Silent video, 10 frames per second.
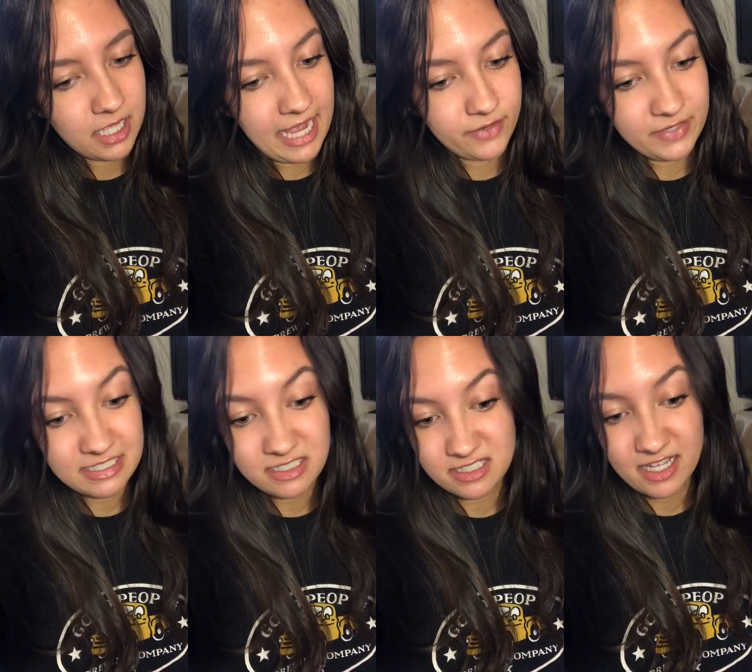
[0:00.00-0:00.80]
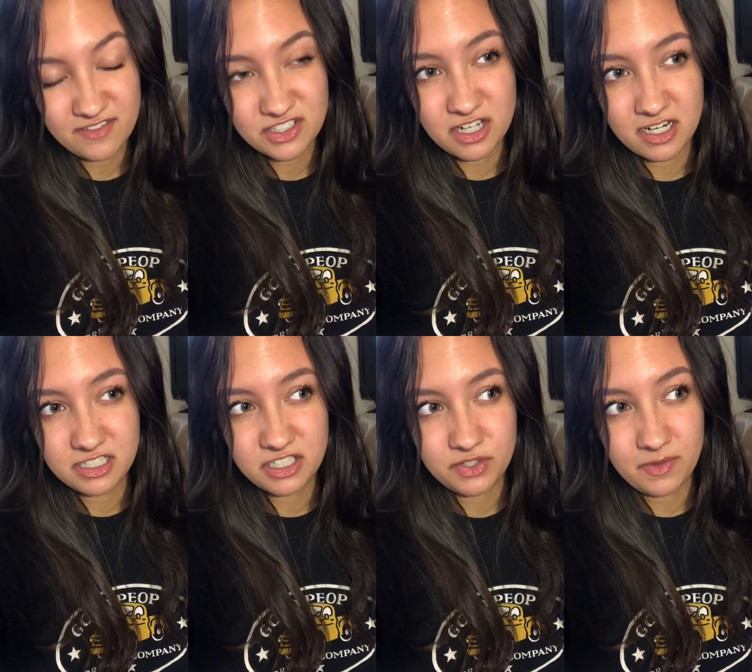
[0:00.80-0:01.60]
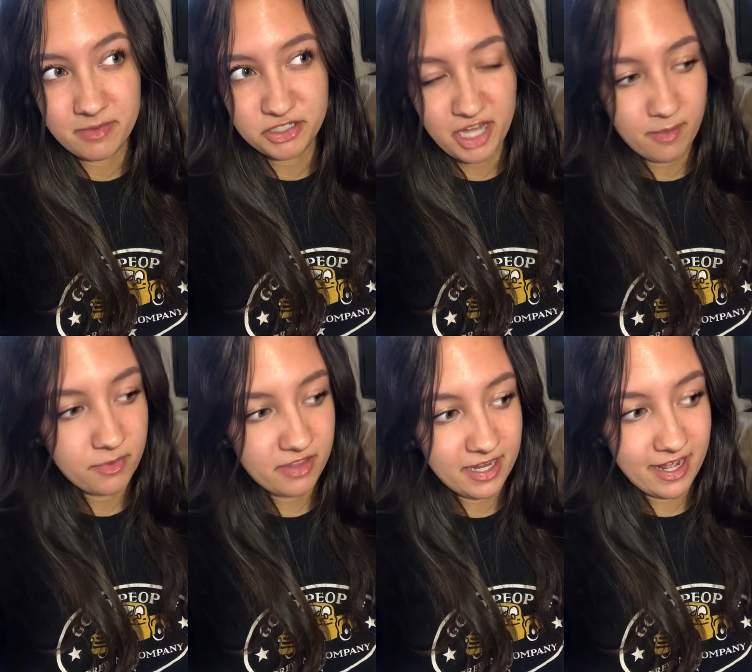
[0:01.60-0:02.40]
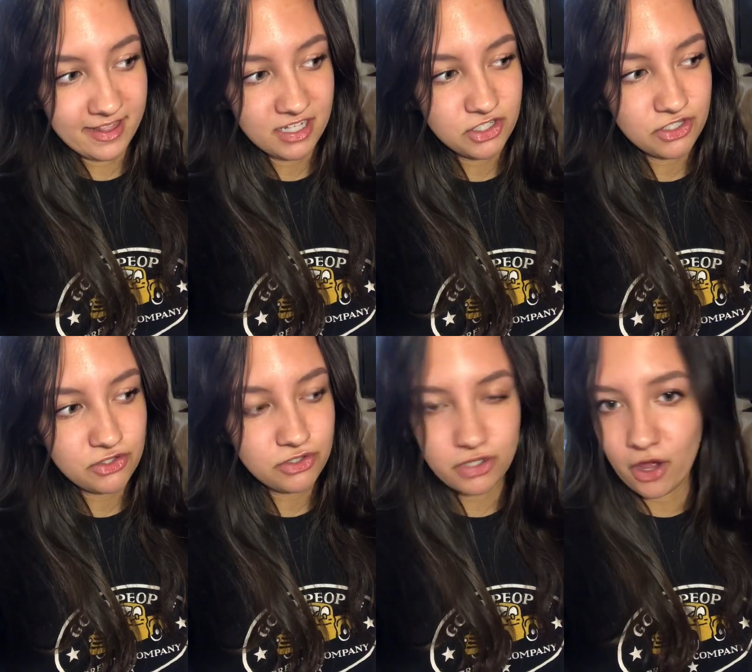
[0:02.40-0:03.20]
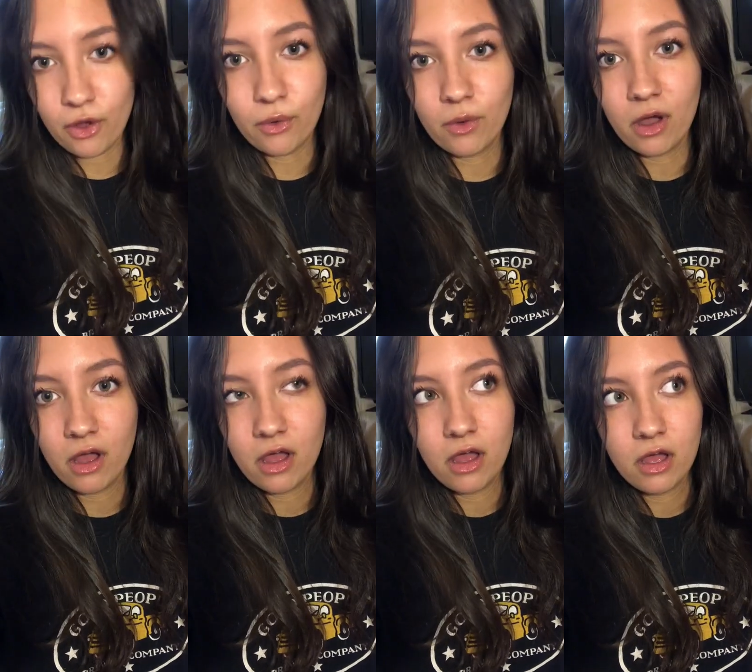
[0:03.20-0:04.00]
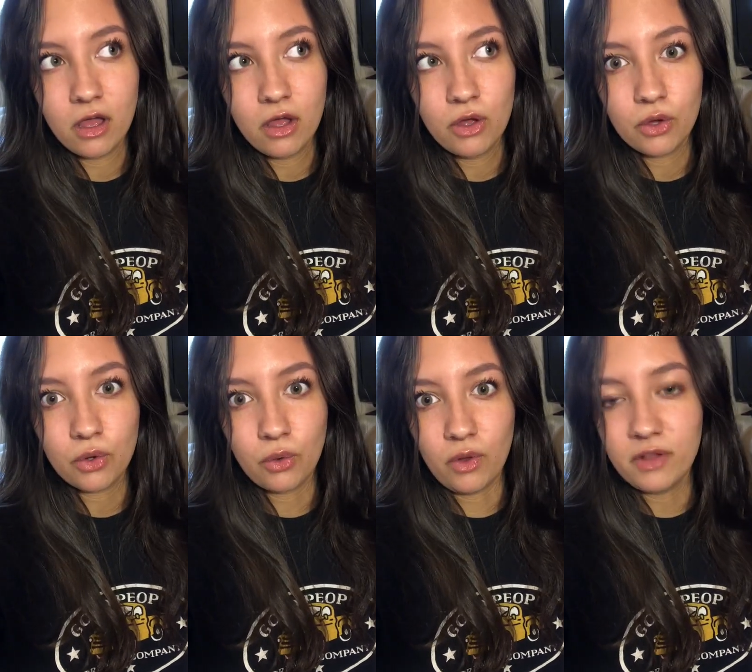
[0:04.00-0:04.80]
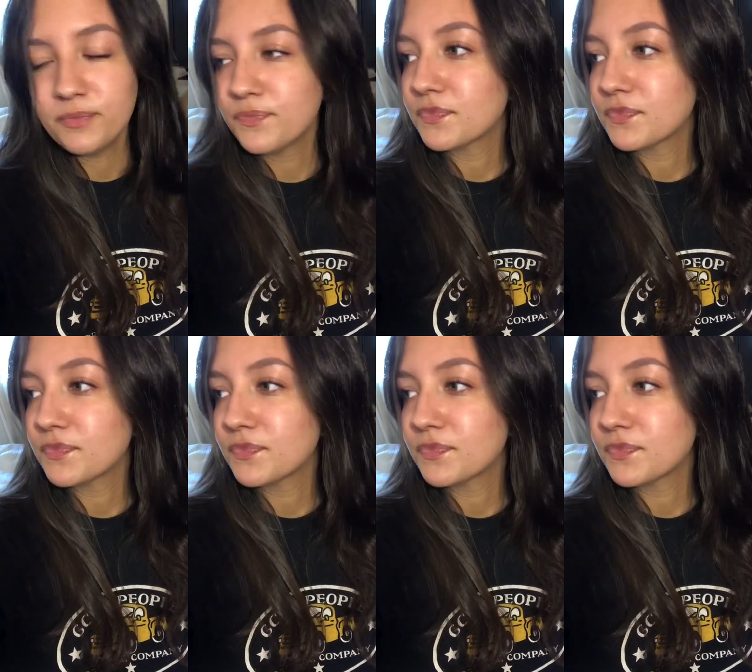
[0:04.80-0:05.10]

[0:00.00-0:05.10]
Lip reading: And recently I just got into Emma Chamberlain. I think she's so cool.